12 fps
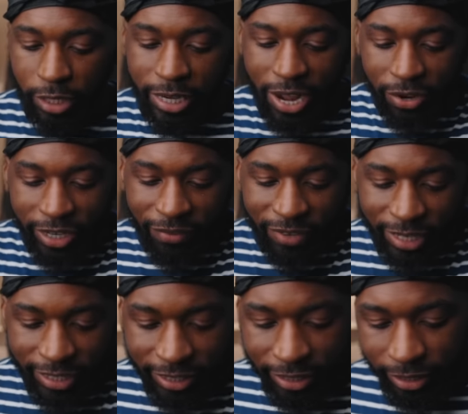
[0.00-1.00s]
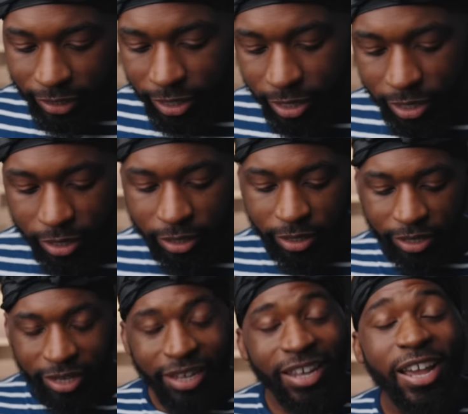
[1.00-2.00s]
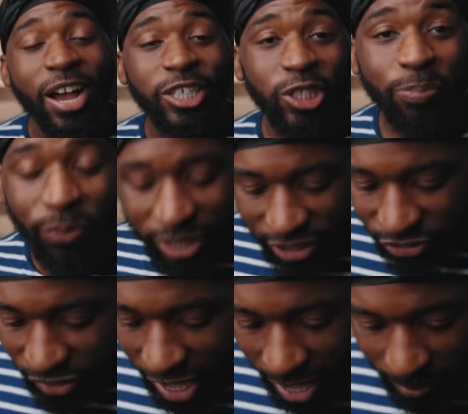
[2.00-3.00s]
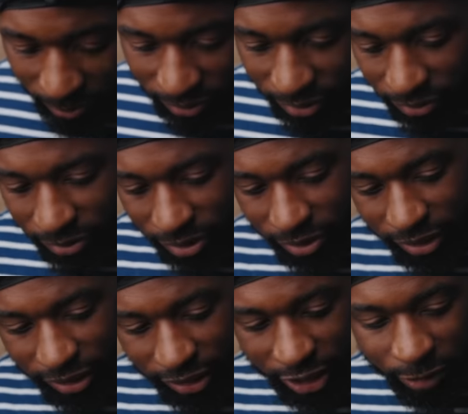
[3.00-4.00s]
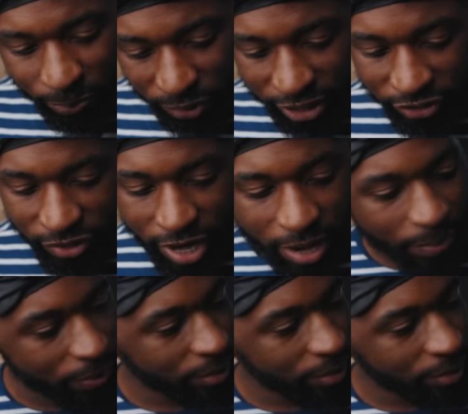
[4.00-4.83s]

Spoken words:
Now, given this is a spring drop, you know, this is a spring drop.